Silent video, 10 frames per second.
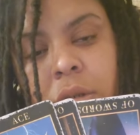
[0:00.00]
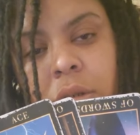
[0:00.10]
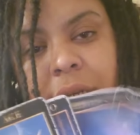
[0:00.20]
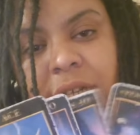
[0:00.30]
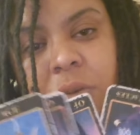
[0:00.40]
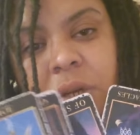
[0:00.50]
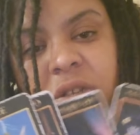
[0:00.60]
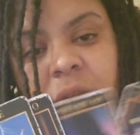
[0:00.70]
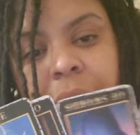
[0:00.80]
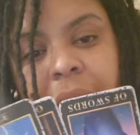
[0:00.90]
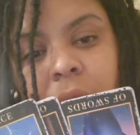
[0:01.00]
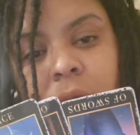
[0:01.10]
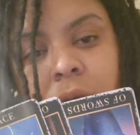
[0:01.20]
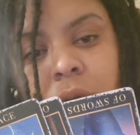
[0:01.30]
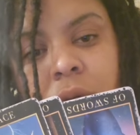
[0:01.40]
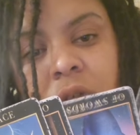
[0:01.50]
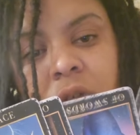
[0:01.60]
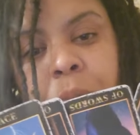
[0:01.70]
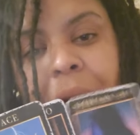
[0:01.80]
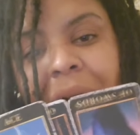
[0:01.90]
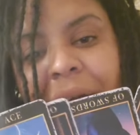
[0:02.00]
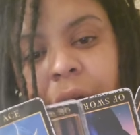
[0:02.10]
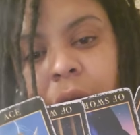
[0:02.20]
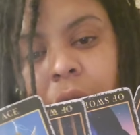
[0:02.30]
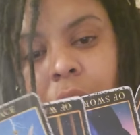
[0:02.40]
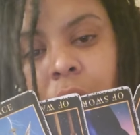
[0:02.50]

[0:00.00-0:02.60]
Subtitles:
That's what it's about. Spying,